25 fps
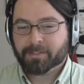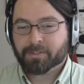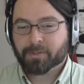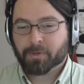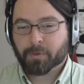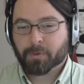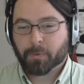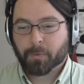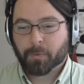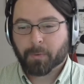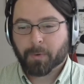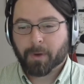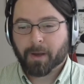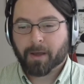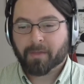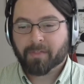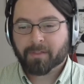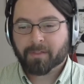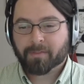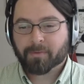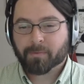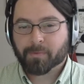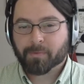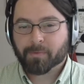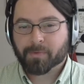so I
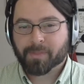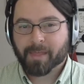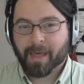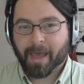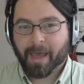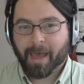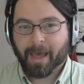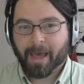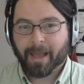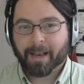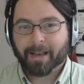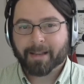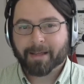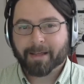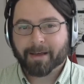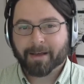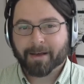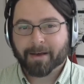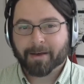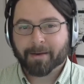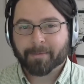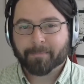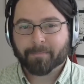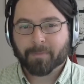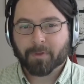think there's that
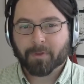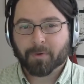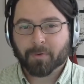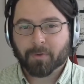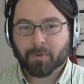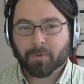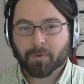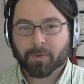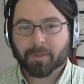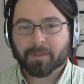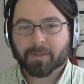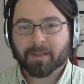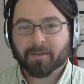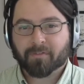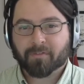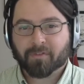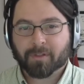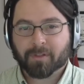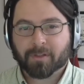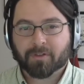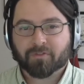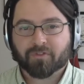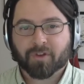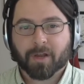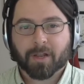um, you know, you can
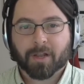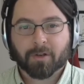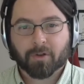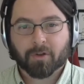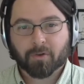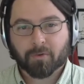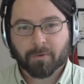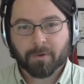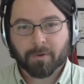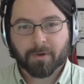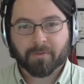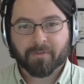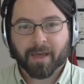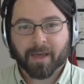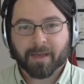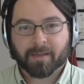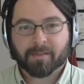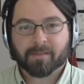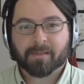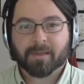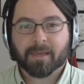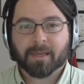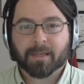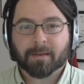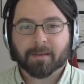definitely try and do a
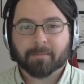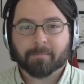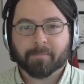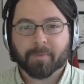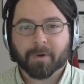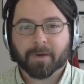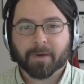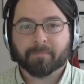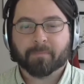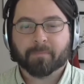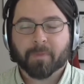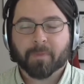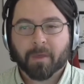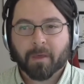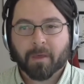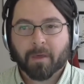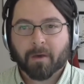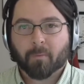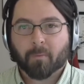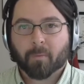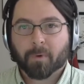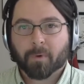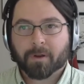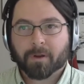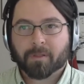vaccine. But
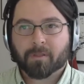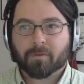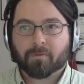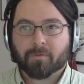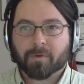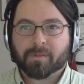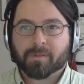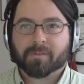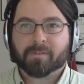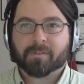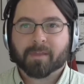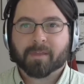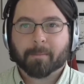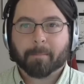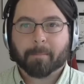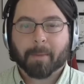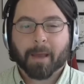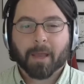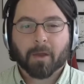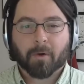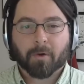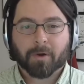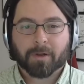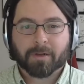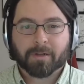one of the reasons that
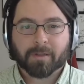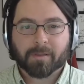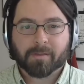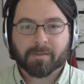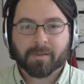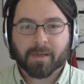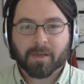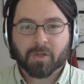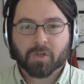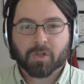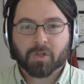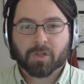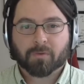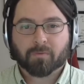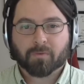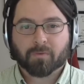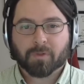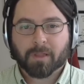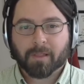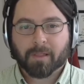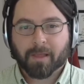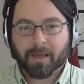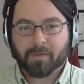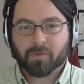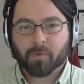my organization
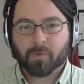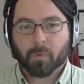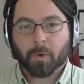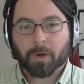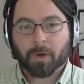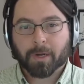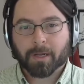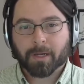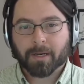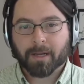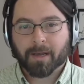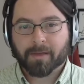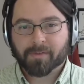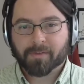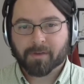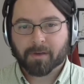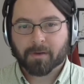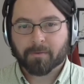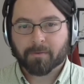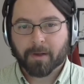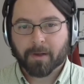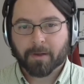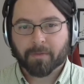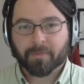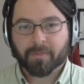really likes
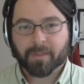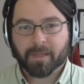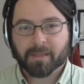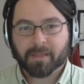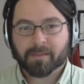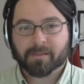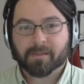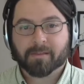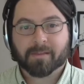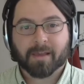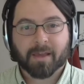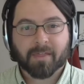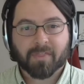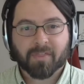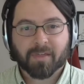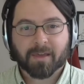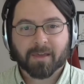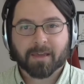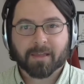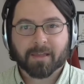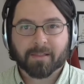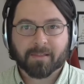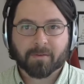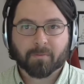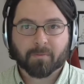organizing around this is I
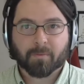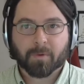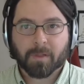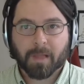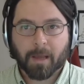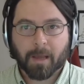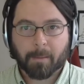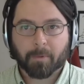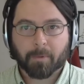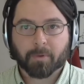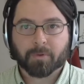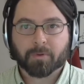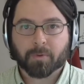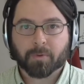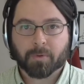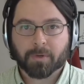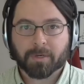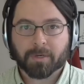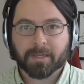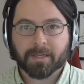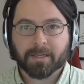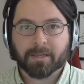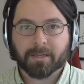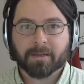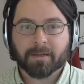think it's a real
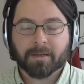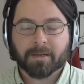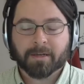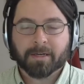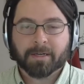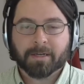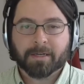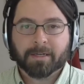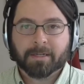opportunity